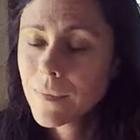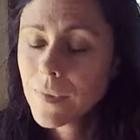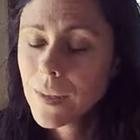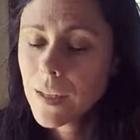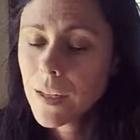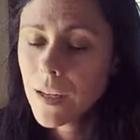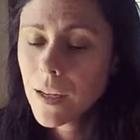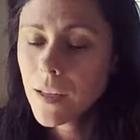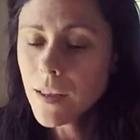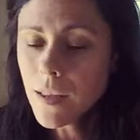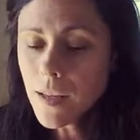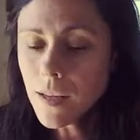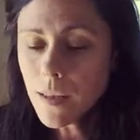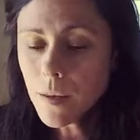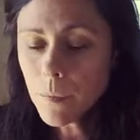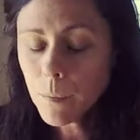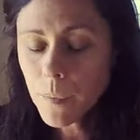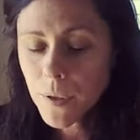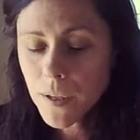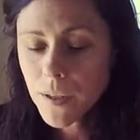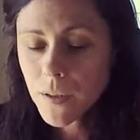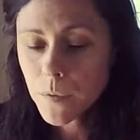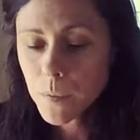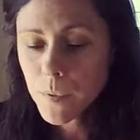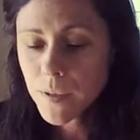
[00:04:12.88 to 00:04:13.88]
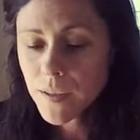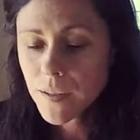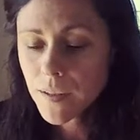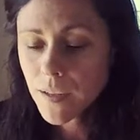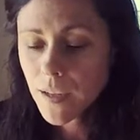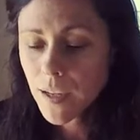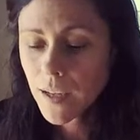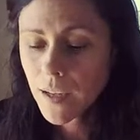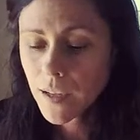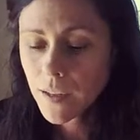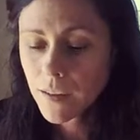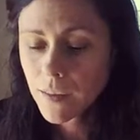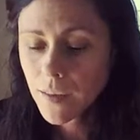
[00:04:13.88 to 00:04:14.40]
I think the biggest
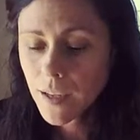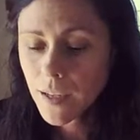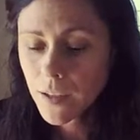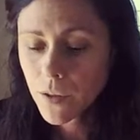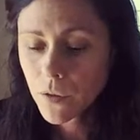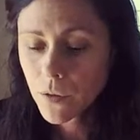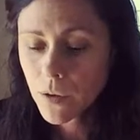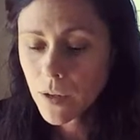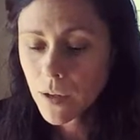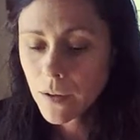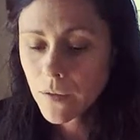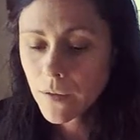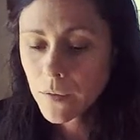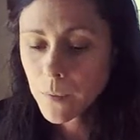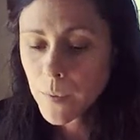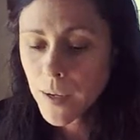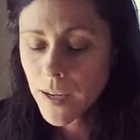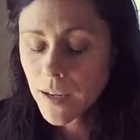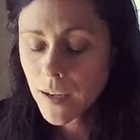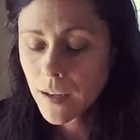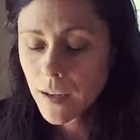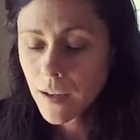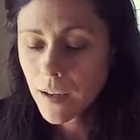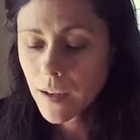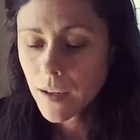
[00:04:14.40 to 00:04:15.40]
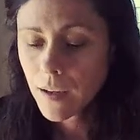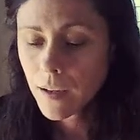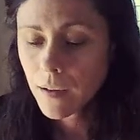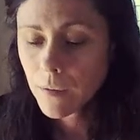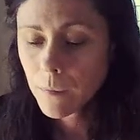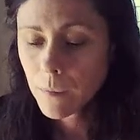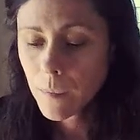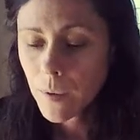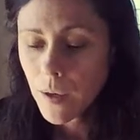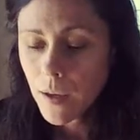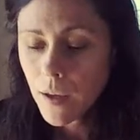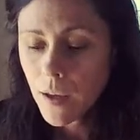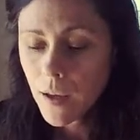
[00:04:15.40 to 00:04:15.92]
mistake that creatives make
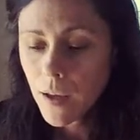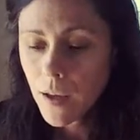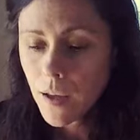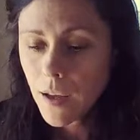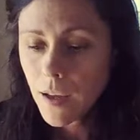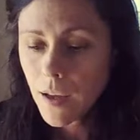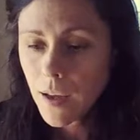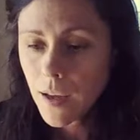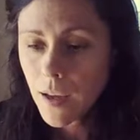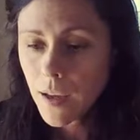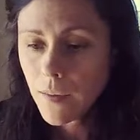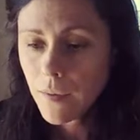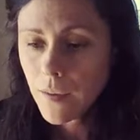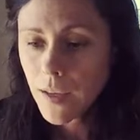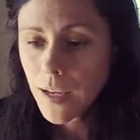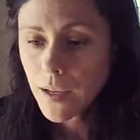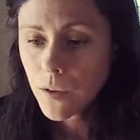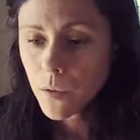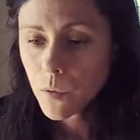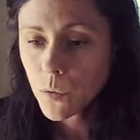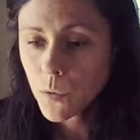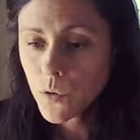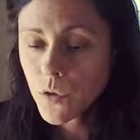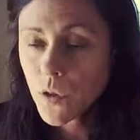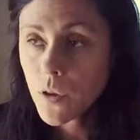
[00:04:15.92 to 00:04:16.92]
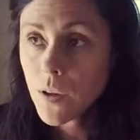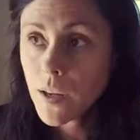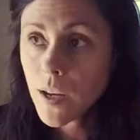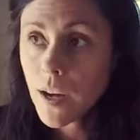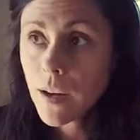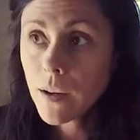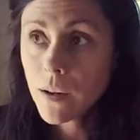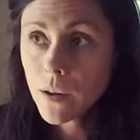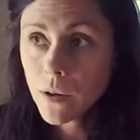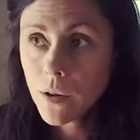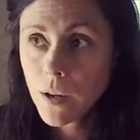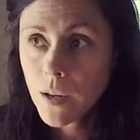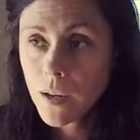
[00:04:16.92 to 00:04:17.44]
um, and that also
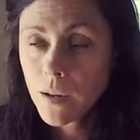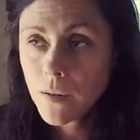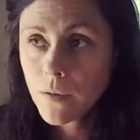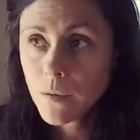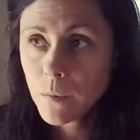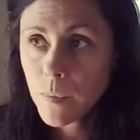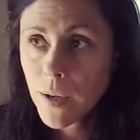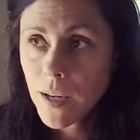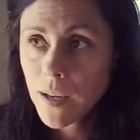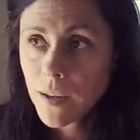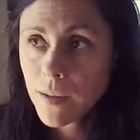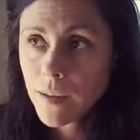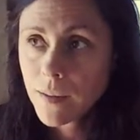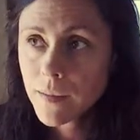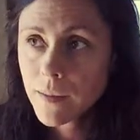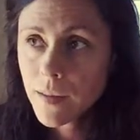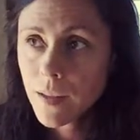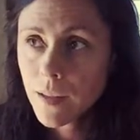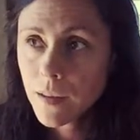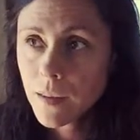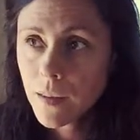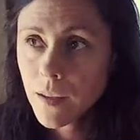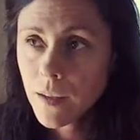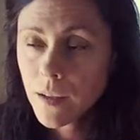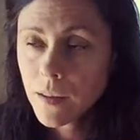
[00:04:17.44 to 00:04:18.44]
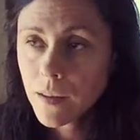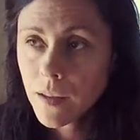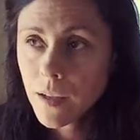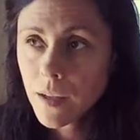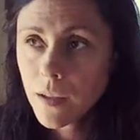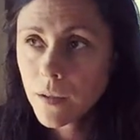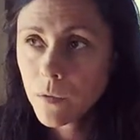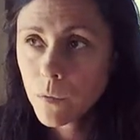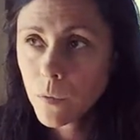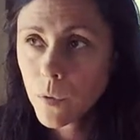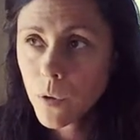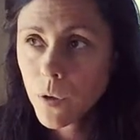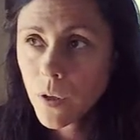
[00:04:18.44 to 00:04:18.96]
young creatives make is they think
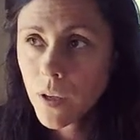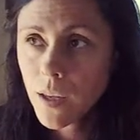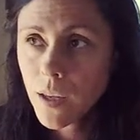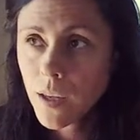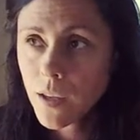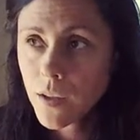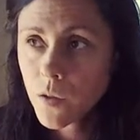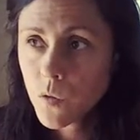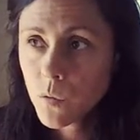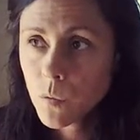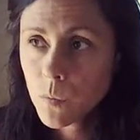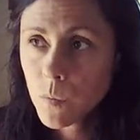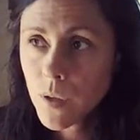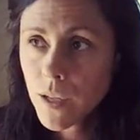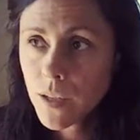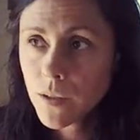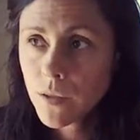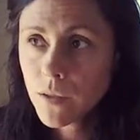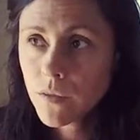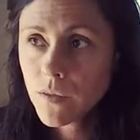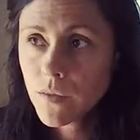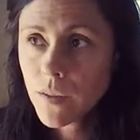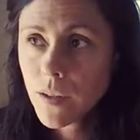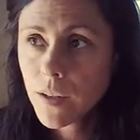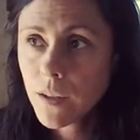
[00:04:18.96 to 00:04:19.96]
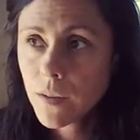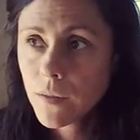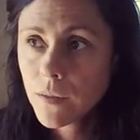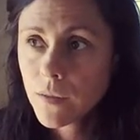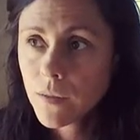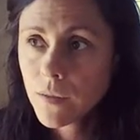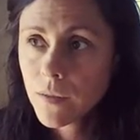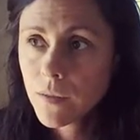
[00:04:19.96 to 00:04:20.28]
that working is from nine to five.